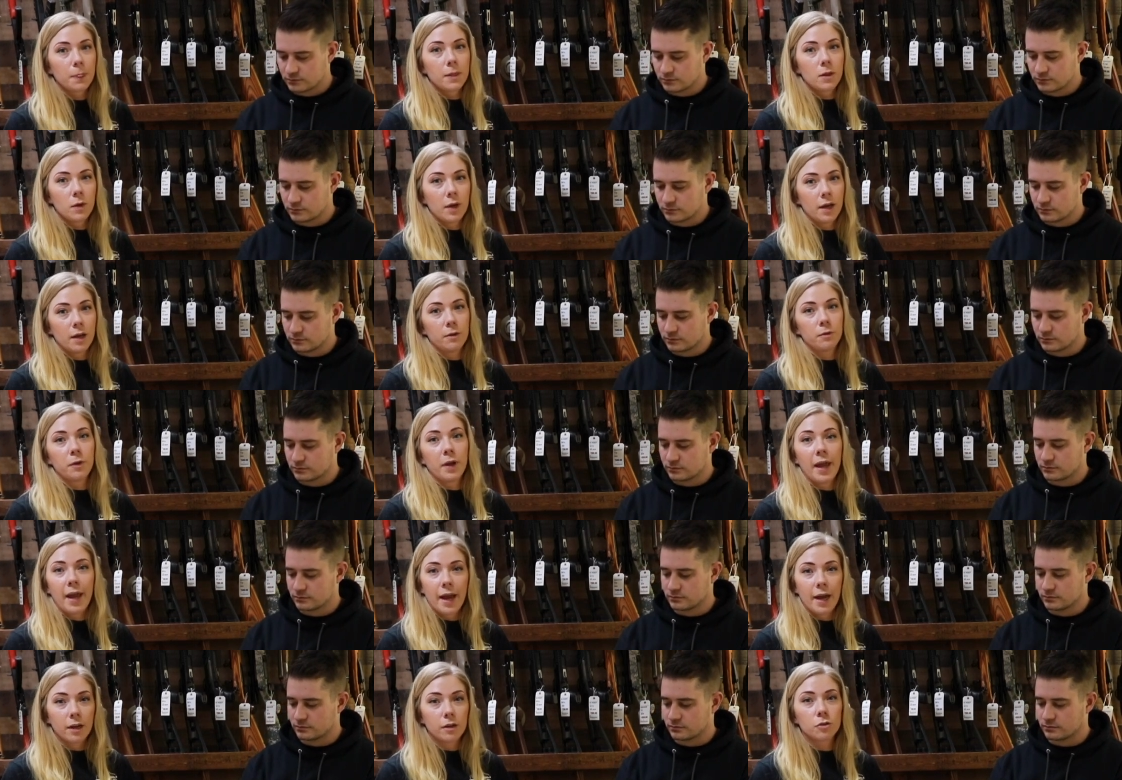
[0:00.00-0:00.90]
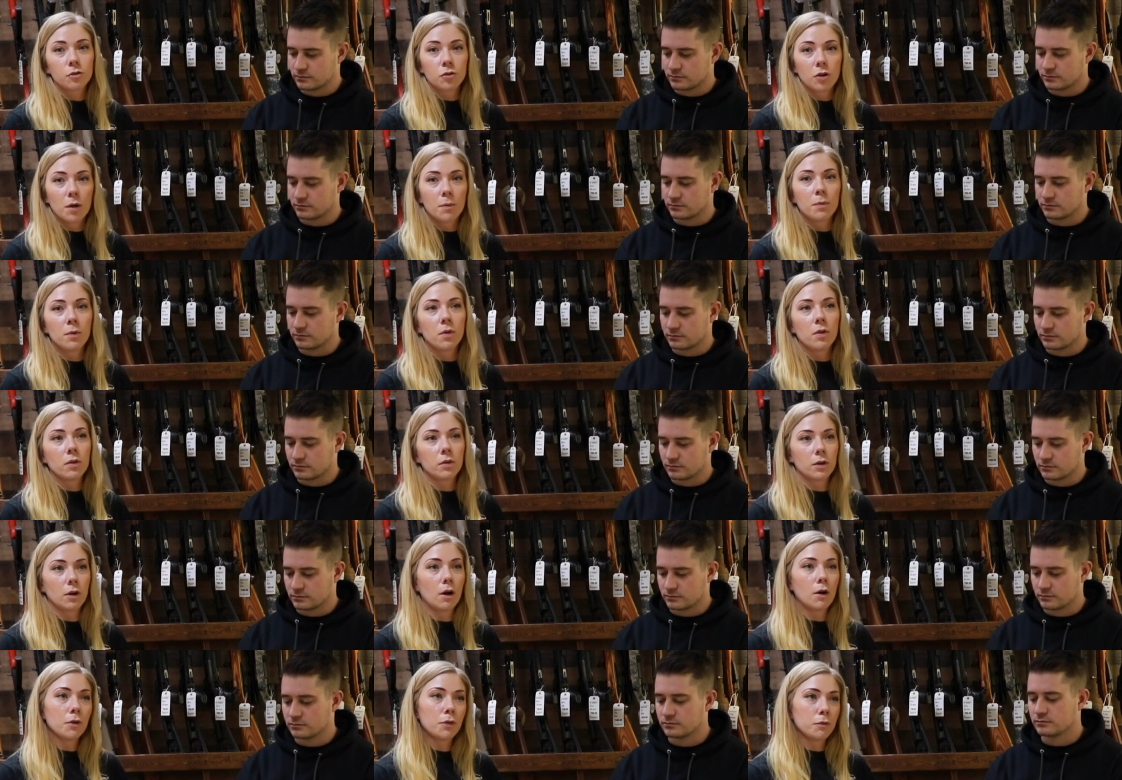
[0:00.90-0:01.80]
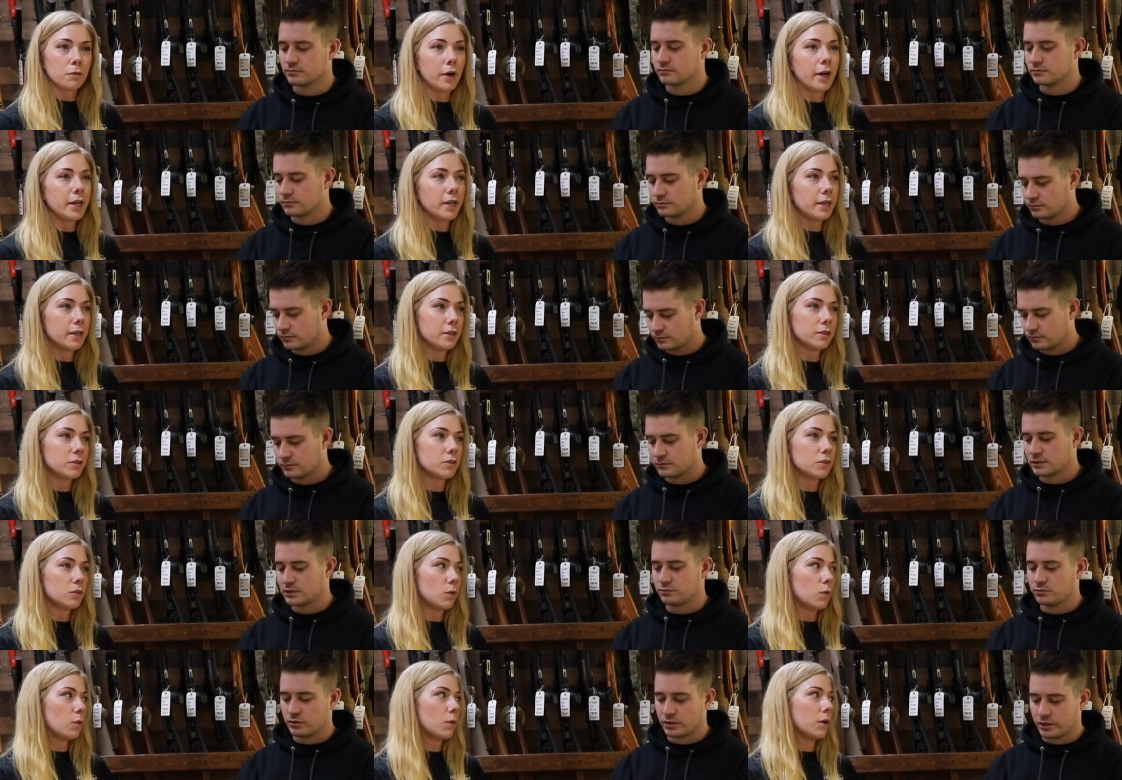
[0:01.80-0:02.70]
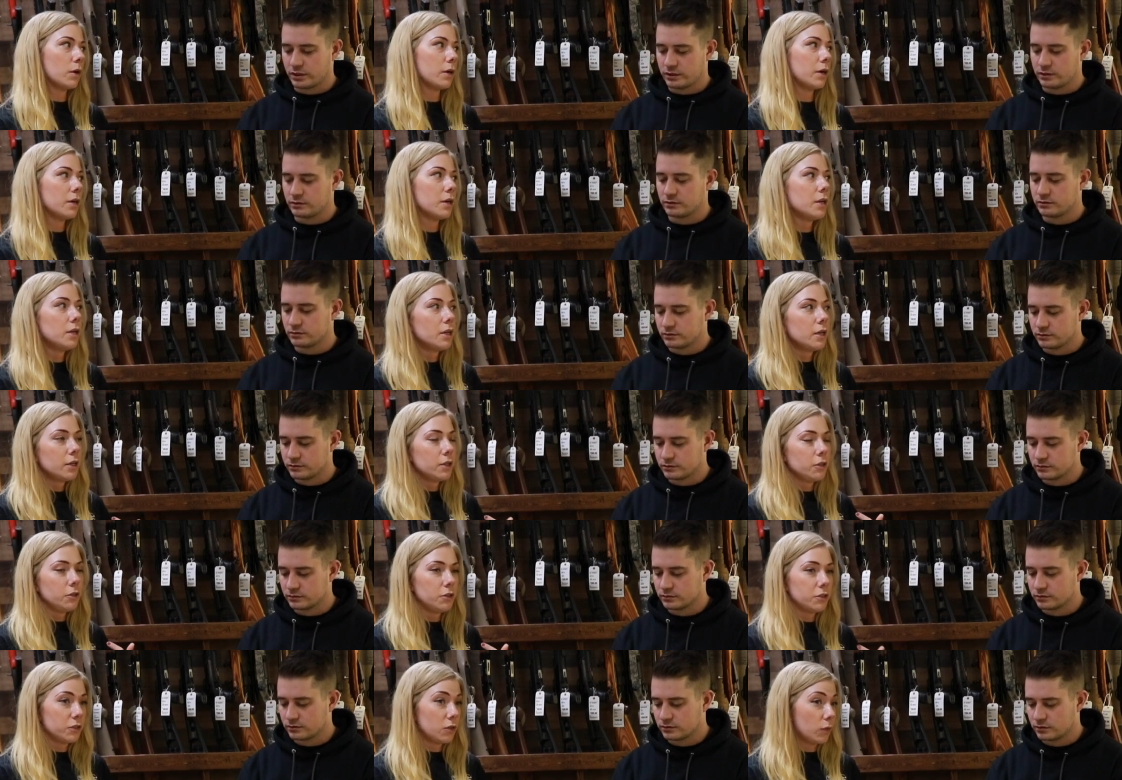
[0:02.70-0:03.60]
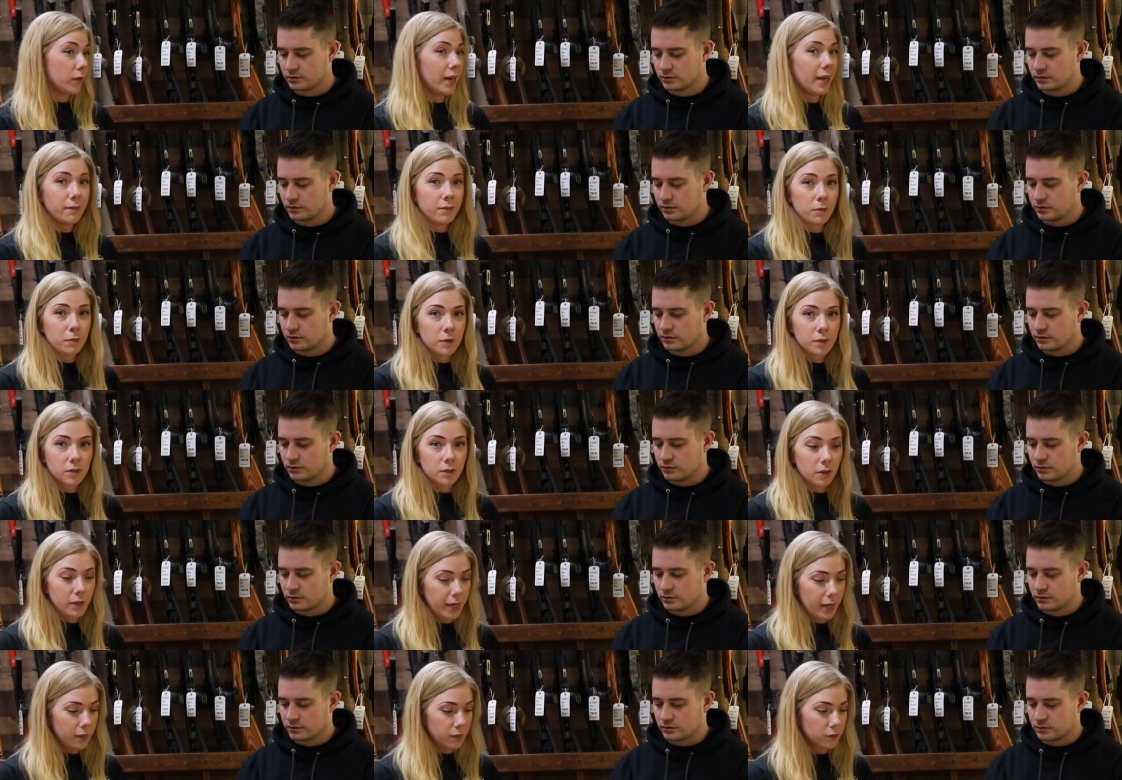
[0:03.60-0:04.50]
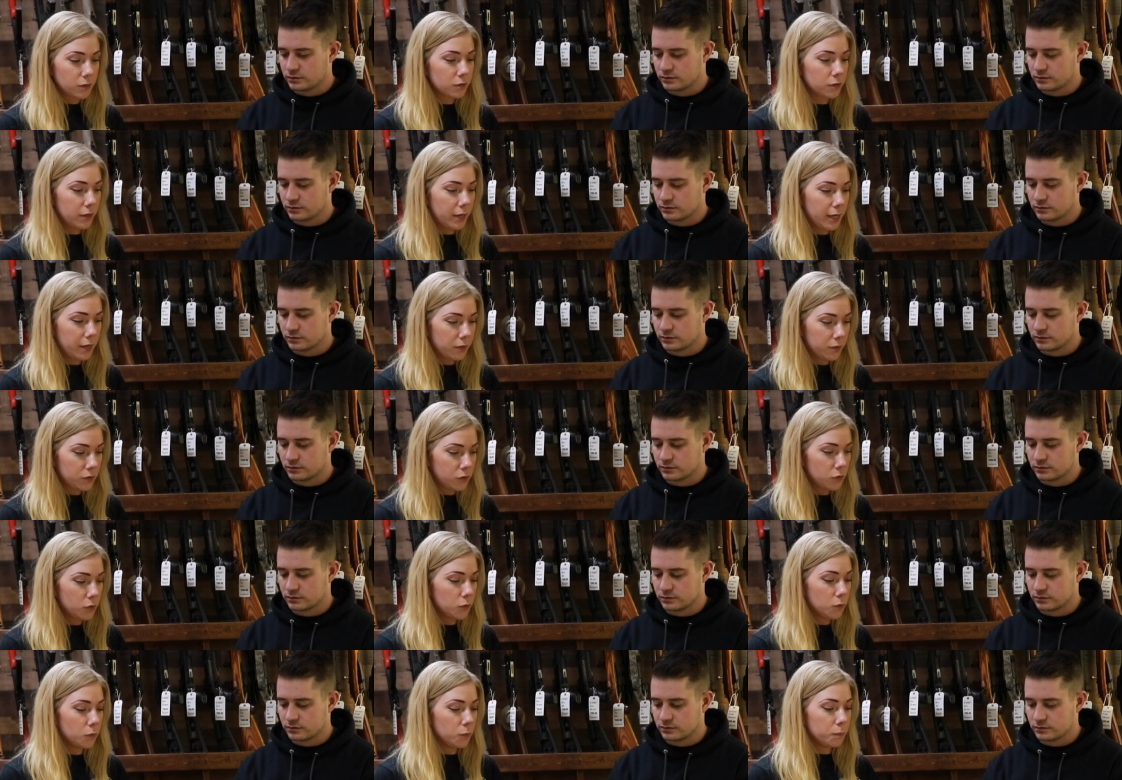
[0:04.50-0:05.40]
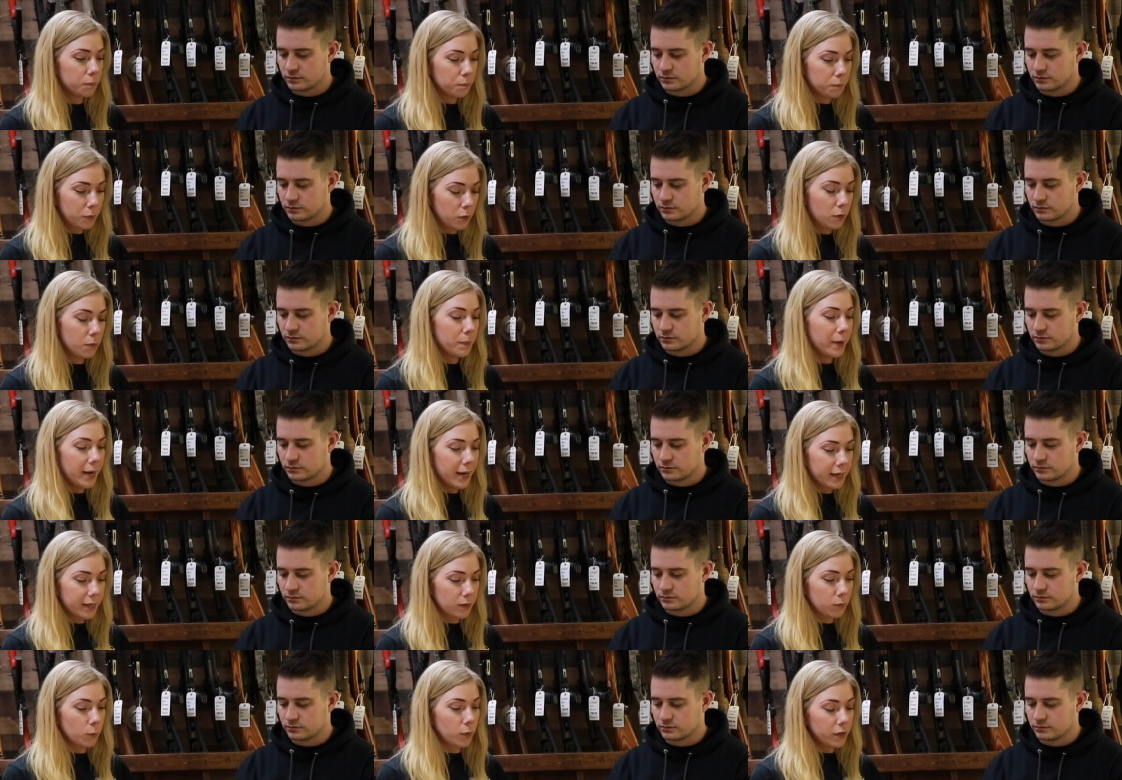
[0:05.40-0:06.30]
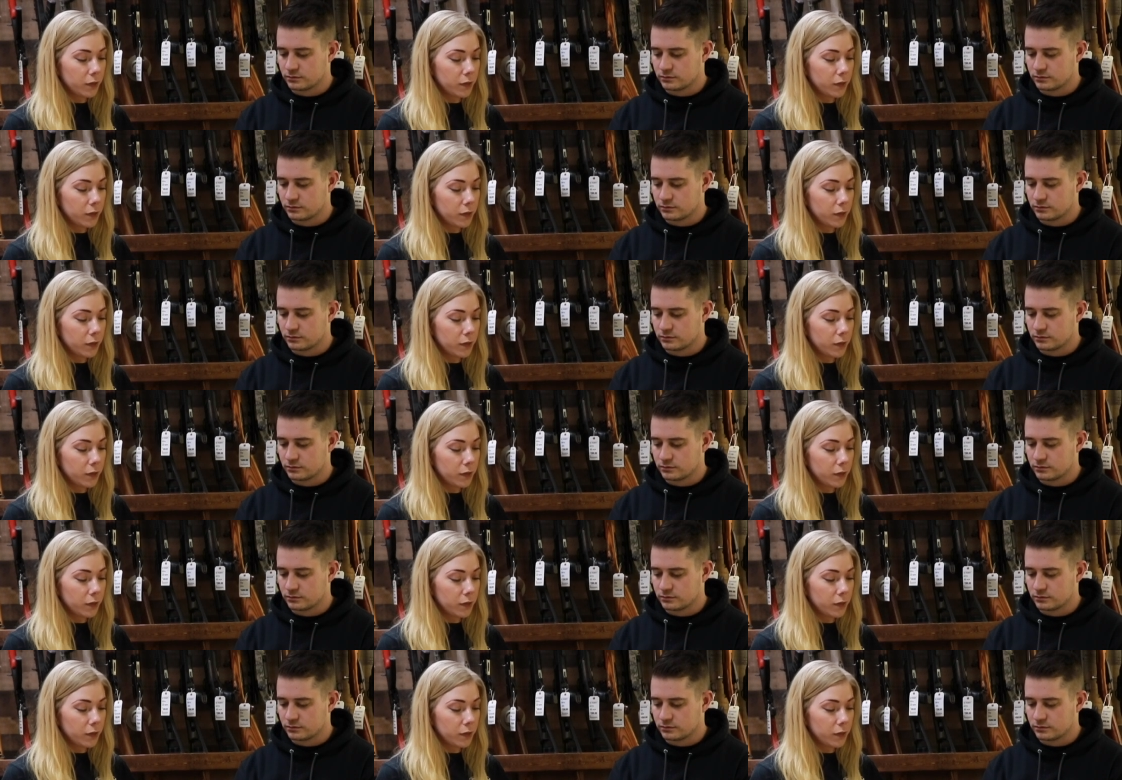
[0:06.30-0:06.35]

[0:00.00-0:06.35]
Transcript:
Speaker 1: you have hand trouble or arthritis or right. you just don't have the physical hand strength to pull back and